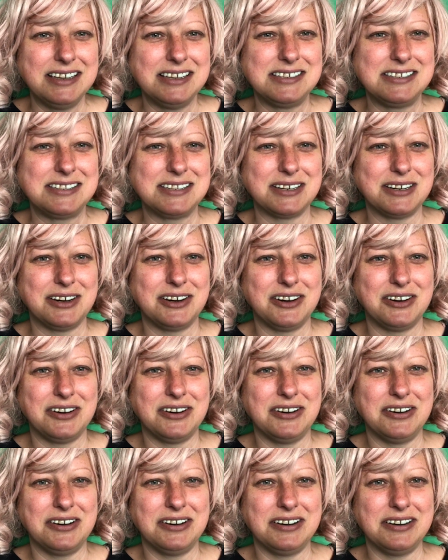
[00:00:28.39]

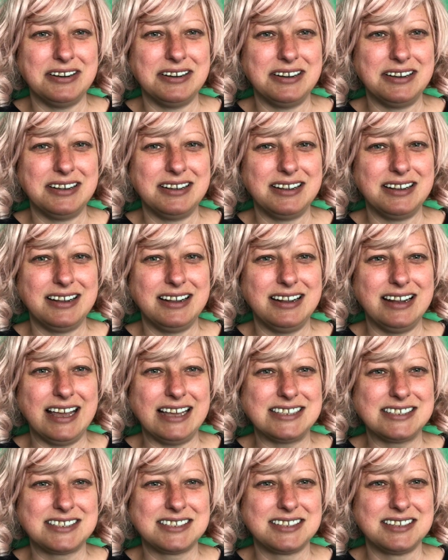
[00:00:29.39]
So
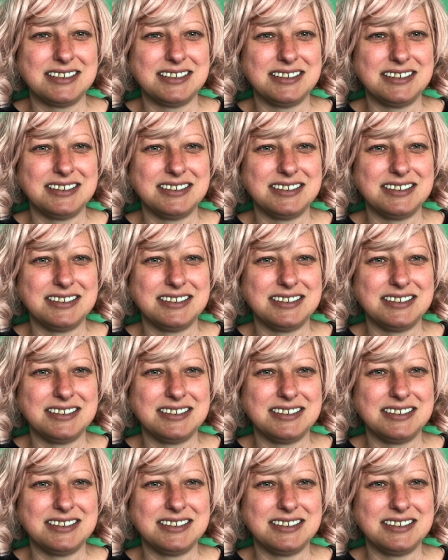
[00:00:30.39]
let's